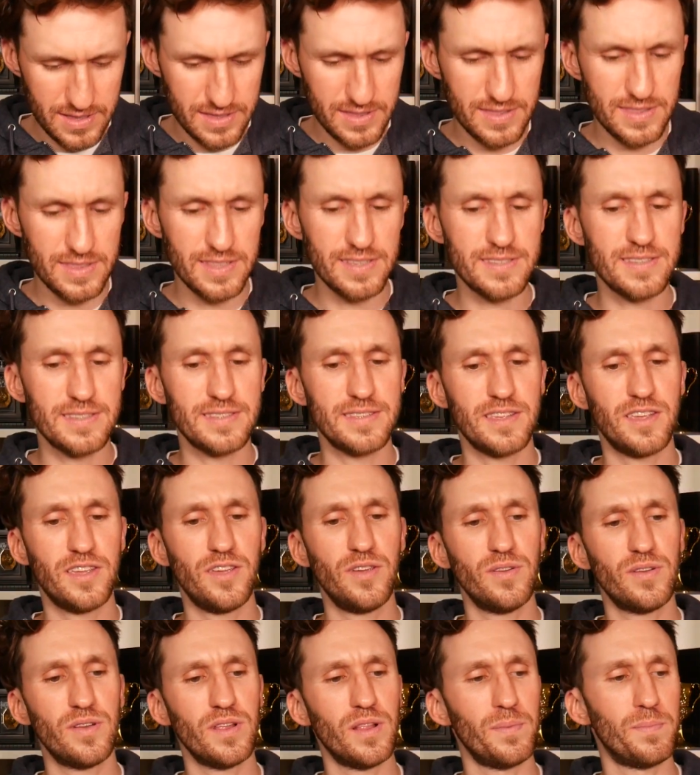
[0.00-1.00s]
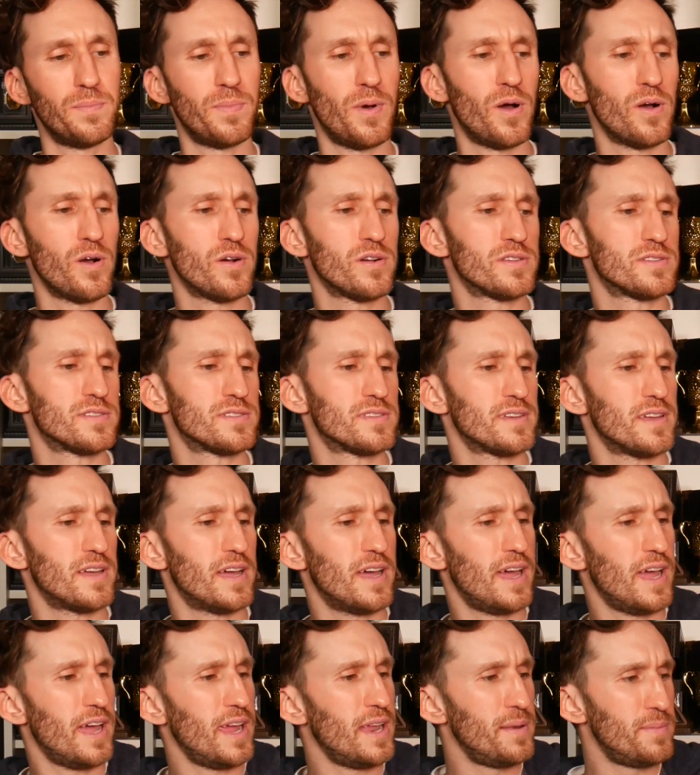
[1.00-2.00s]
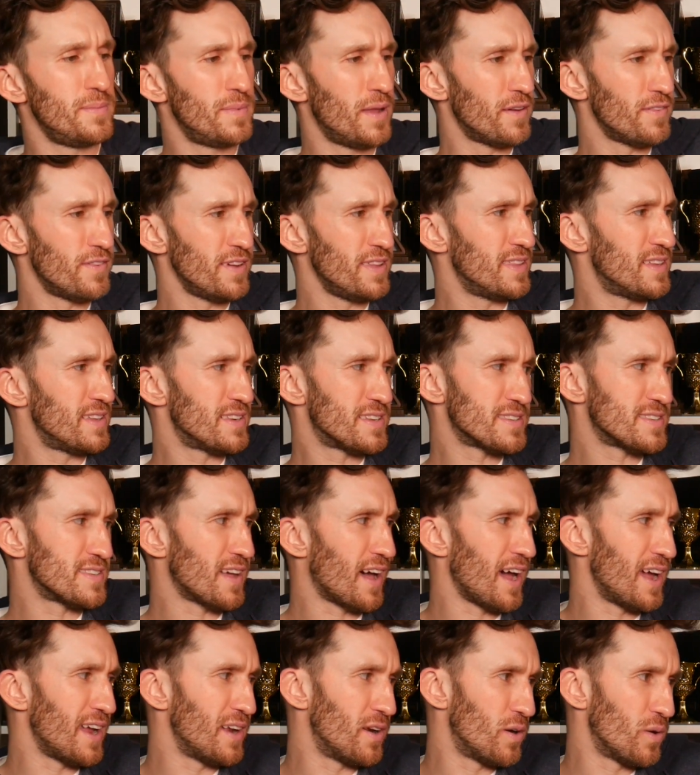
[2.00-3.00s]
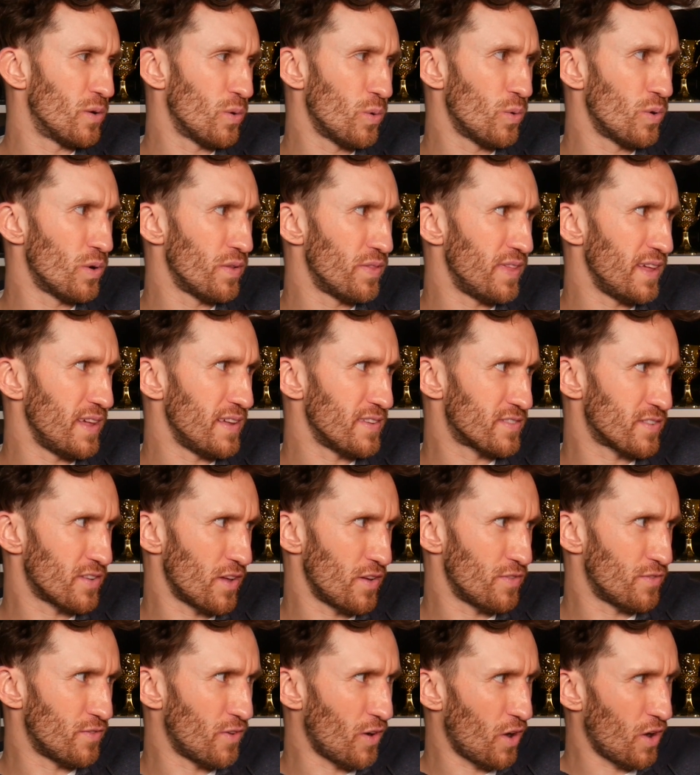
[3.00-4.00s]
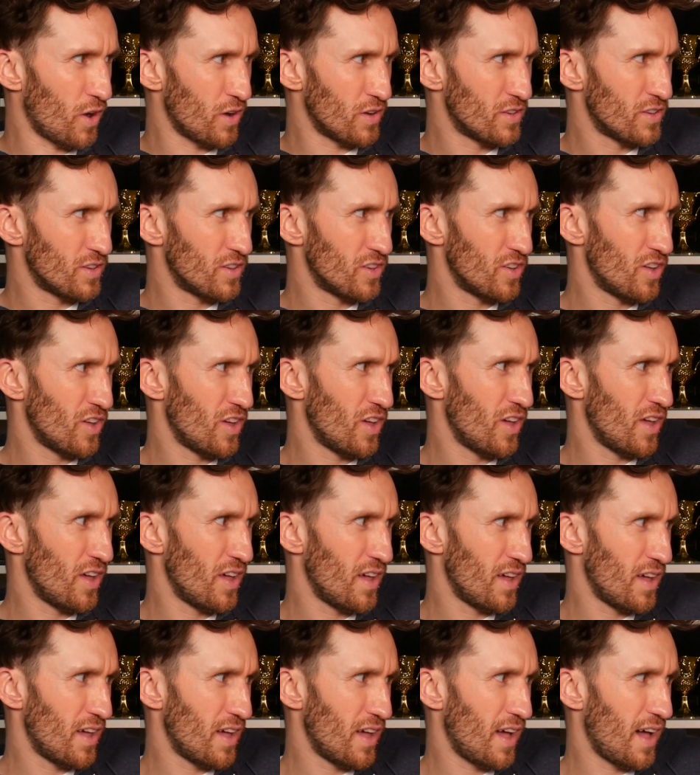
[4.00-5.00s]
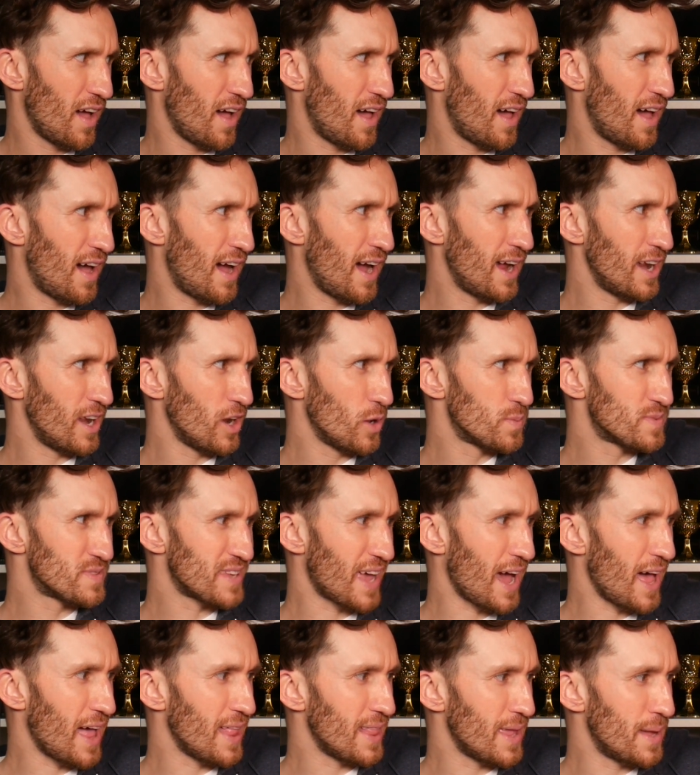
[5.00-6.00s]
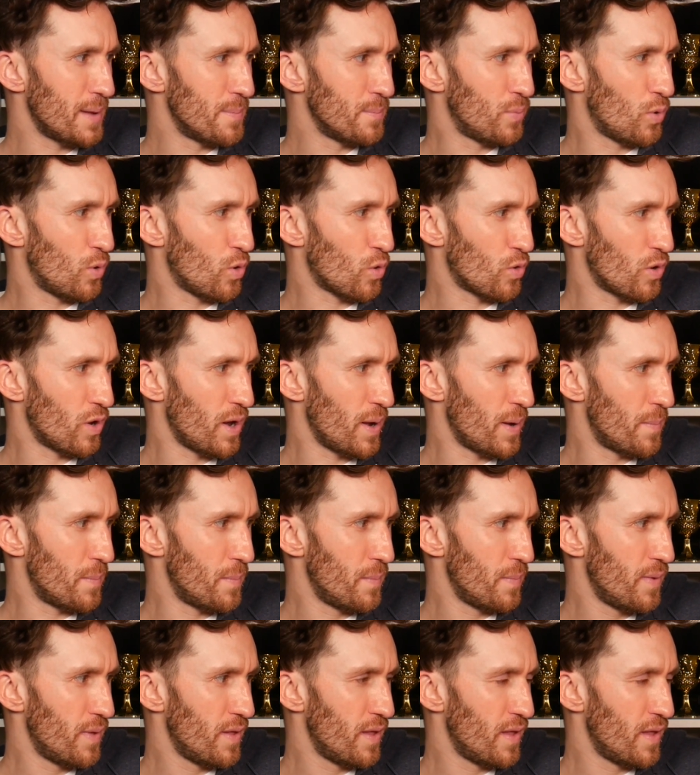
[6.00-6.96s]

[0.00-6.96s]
This is a cute little box. I'm loving the design on all of these so far. Ilops Al Emporium,